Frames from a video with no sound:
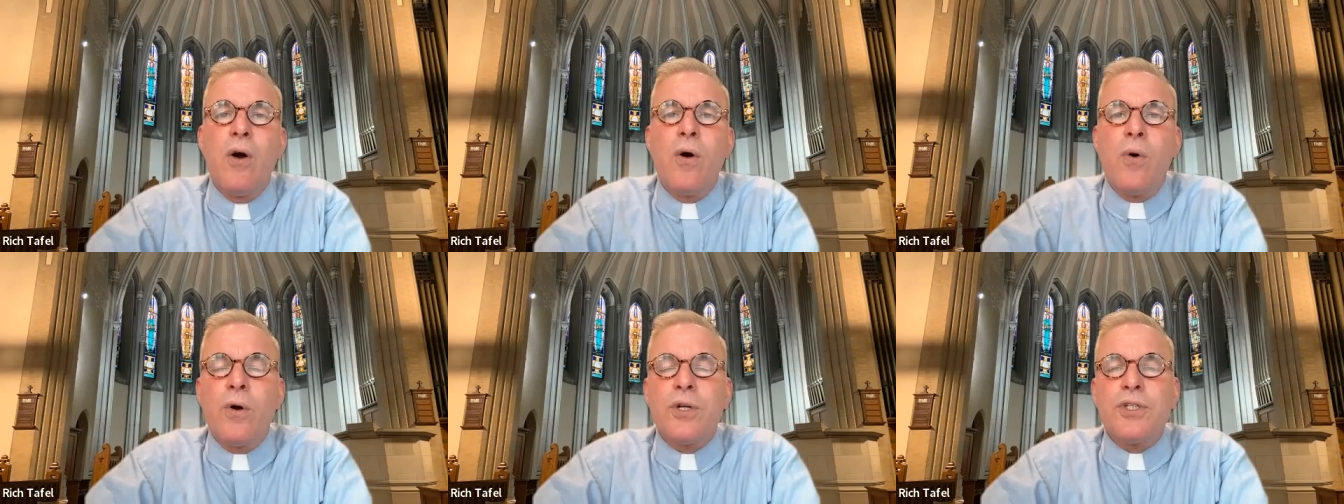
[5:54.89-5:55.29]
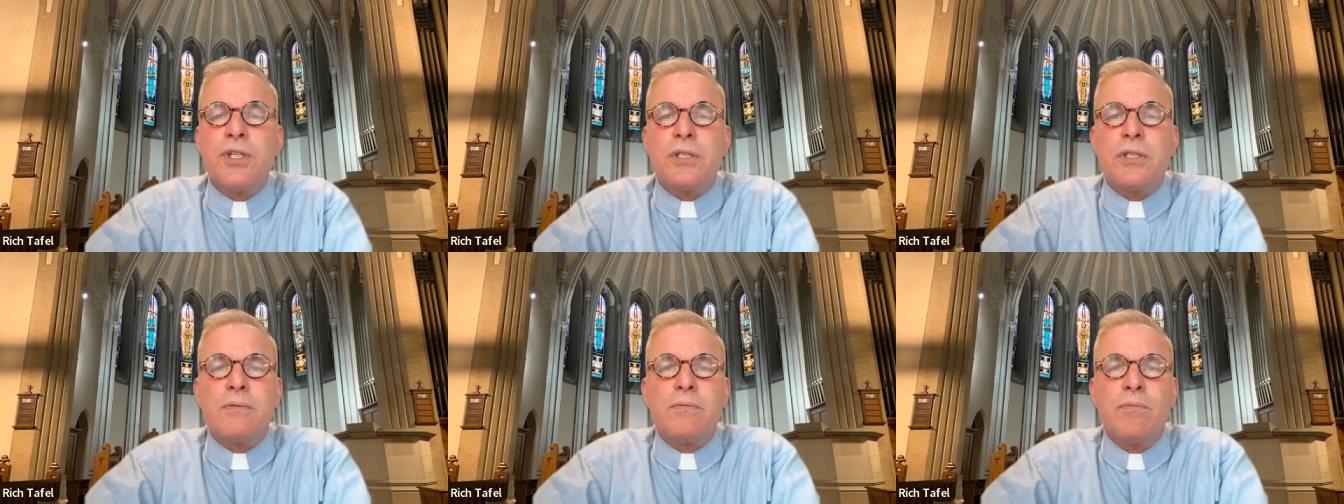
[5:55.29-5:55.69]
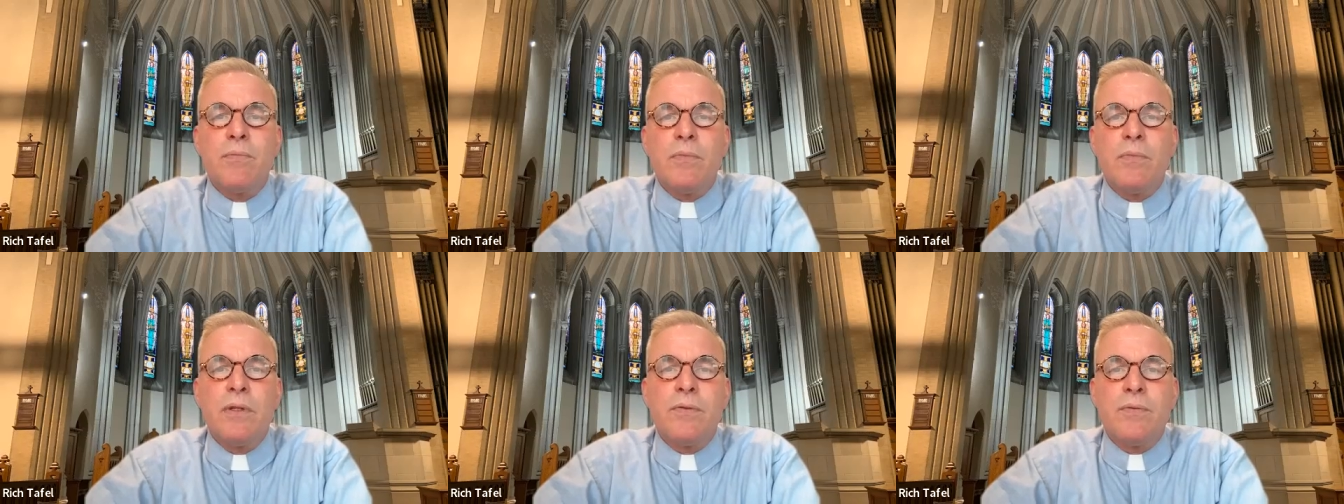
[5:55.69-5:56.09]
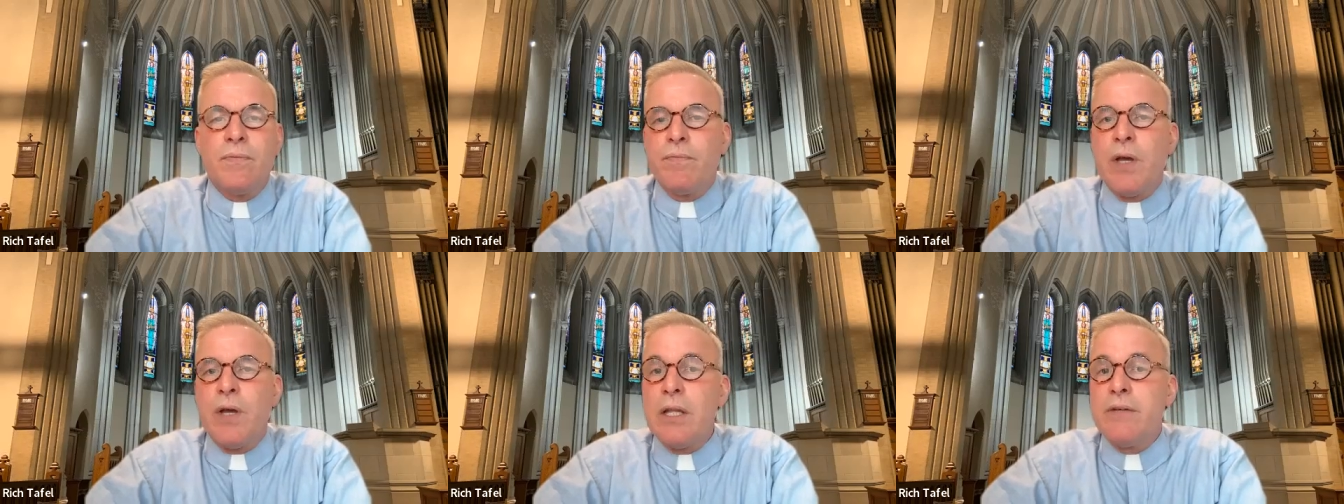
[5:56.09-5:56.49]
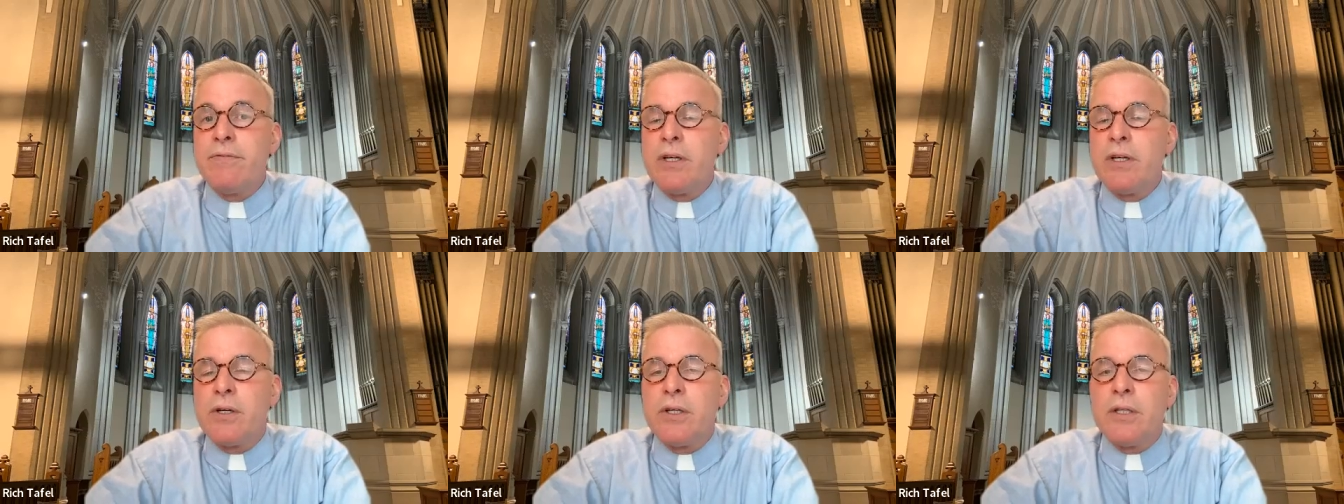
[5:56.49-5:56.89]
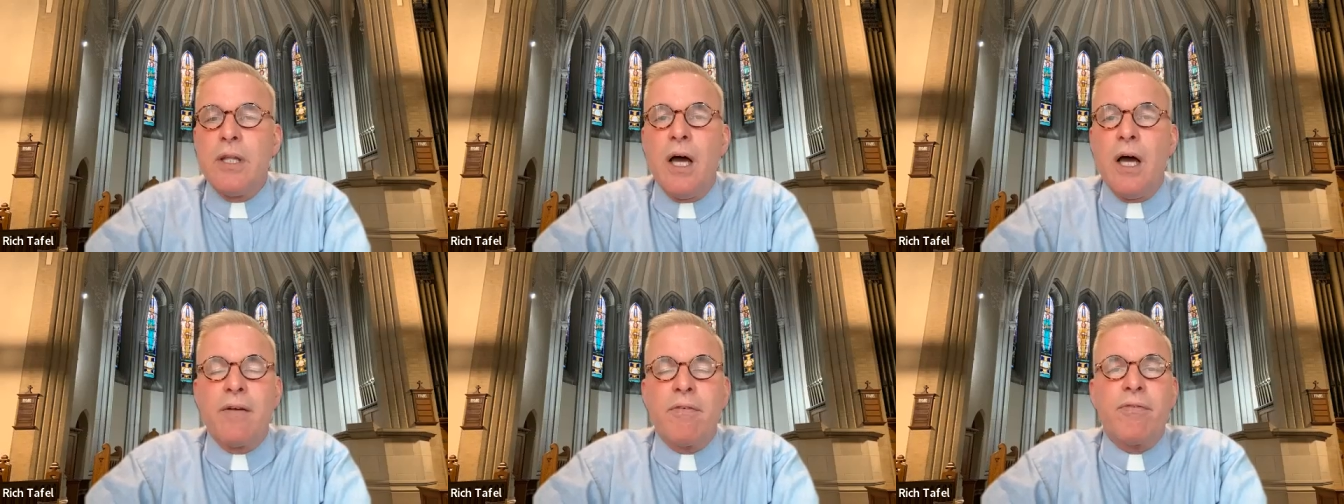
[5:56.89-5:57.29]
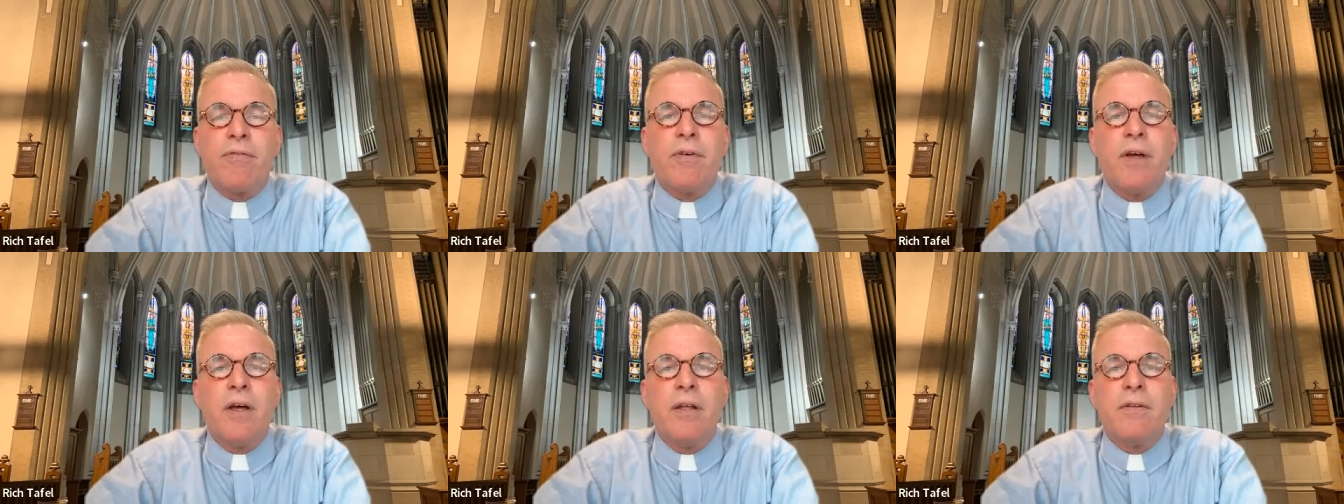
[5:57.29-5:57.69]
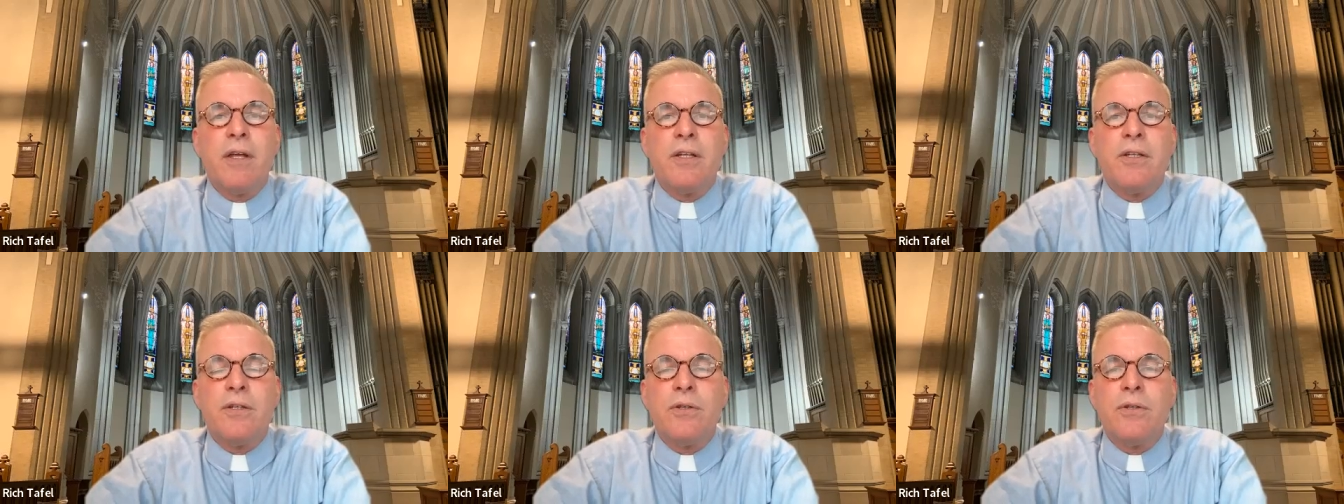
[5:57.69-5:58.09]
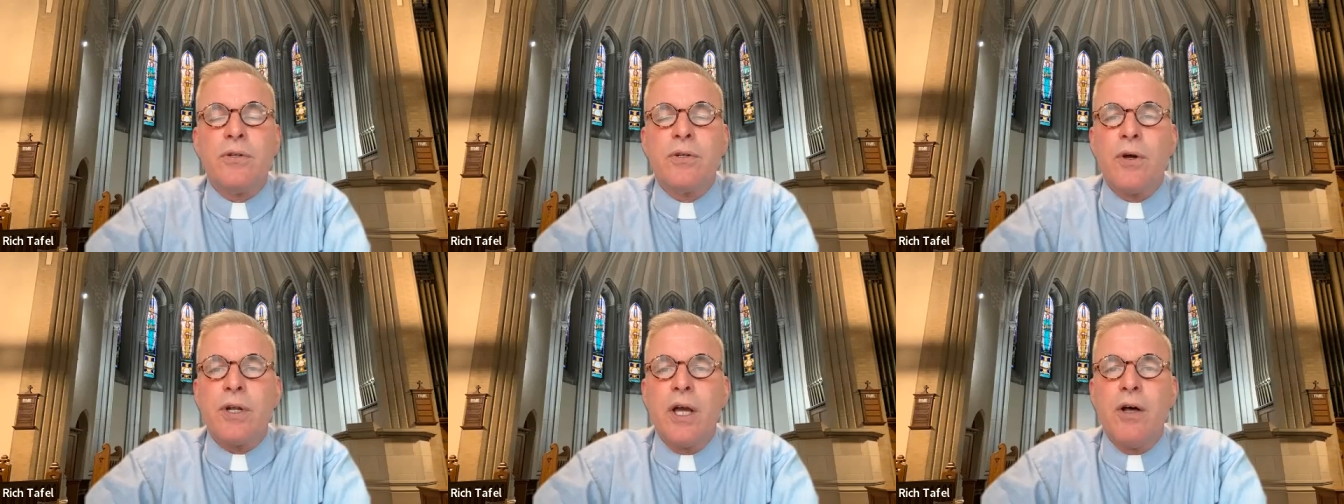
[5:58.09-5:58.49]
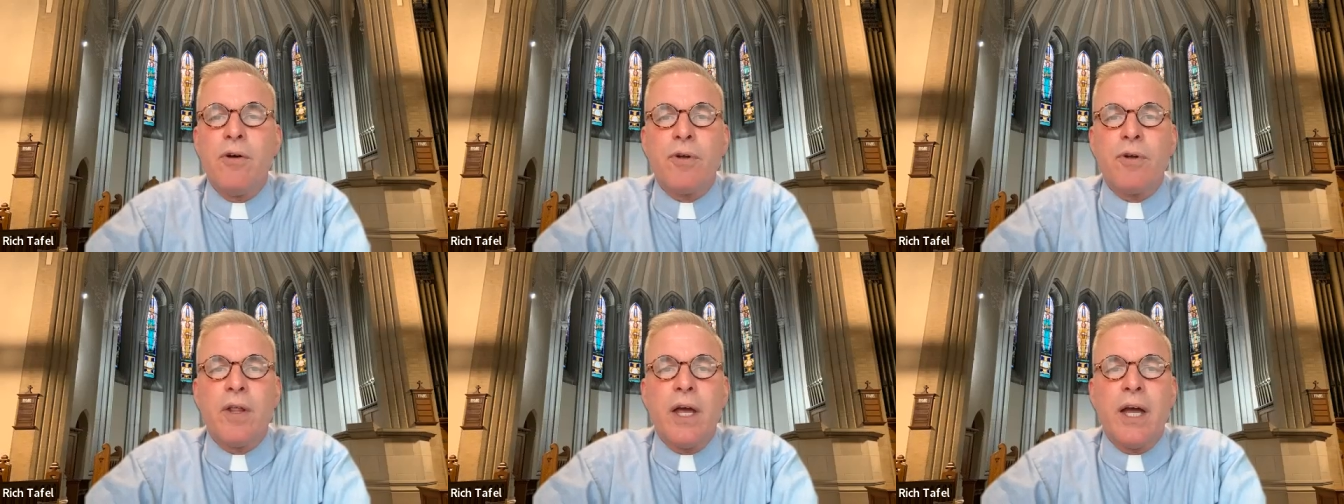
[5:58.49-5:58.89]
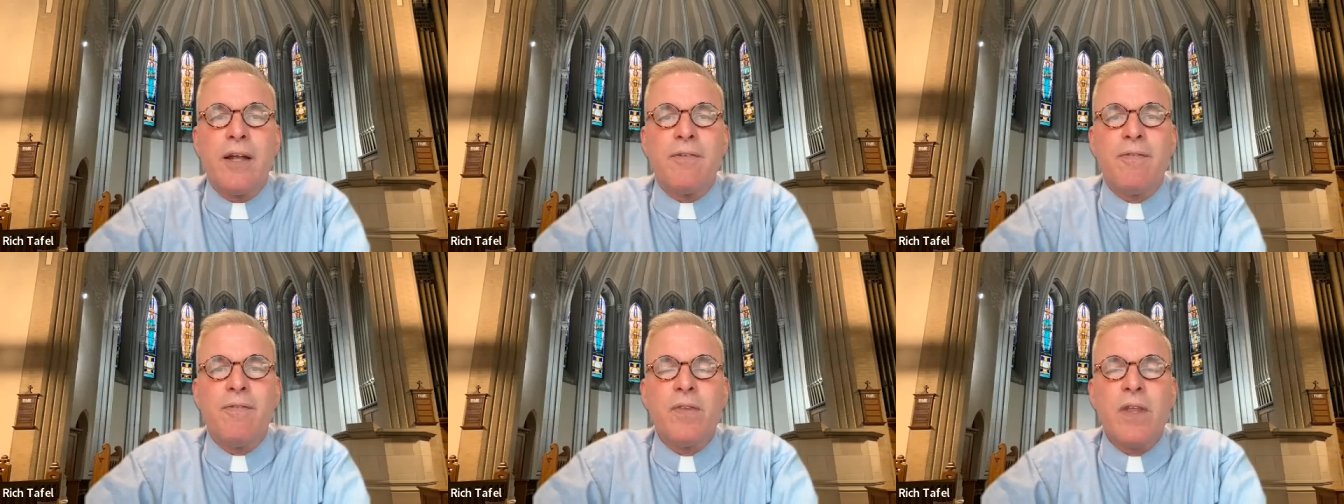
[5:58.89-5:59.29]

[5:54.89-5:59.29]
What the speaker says: Or just not living a good life, and then you can go to hell for that.